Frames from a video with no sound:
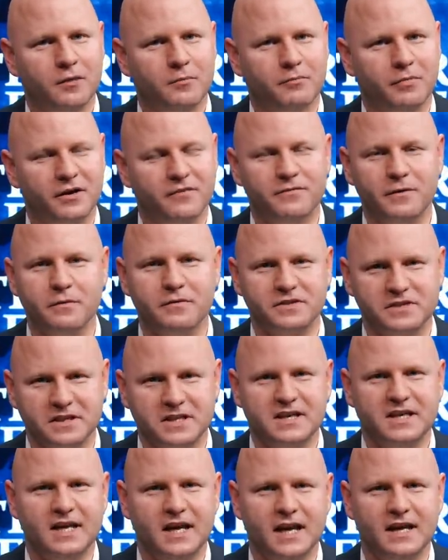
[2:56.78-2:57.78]
But if it was a
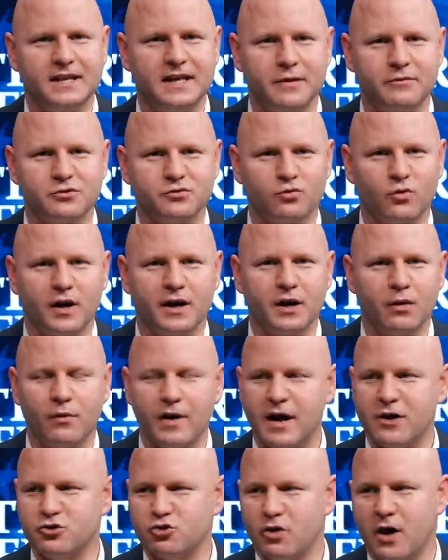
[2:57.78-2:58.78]
kid that was running
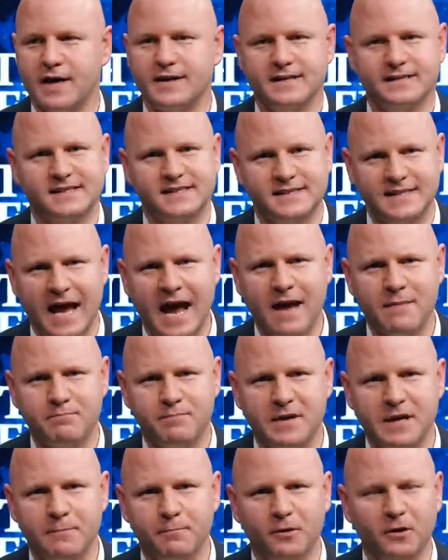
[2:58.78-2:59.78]
around trying to stab
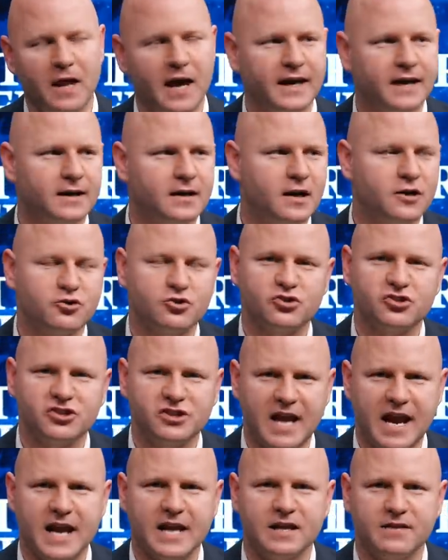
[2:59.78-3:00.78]
people, I could
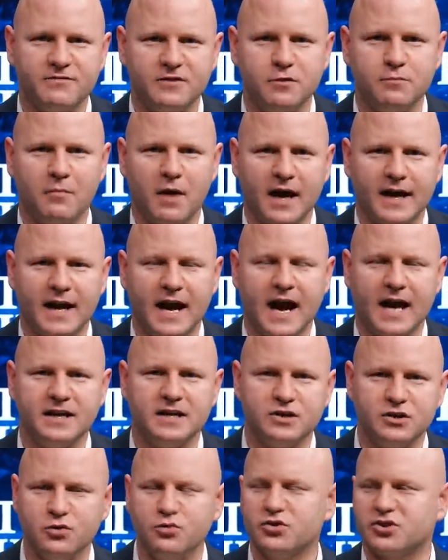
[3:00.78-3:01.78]
understand if you might have had to
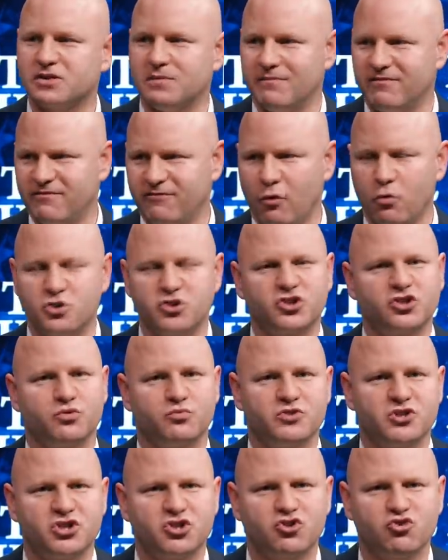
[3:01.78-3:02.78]
use some force to
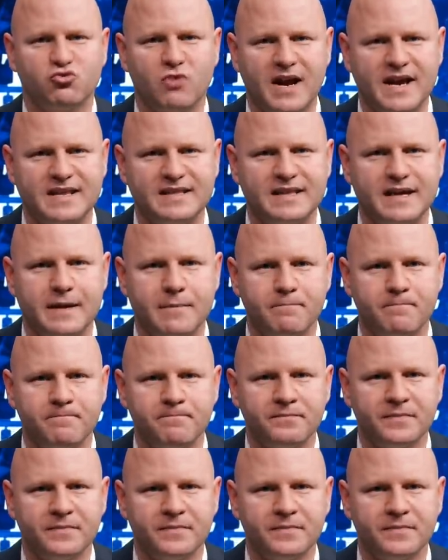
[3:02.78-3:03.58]
restrain them.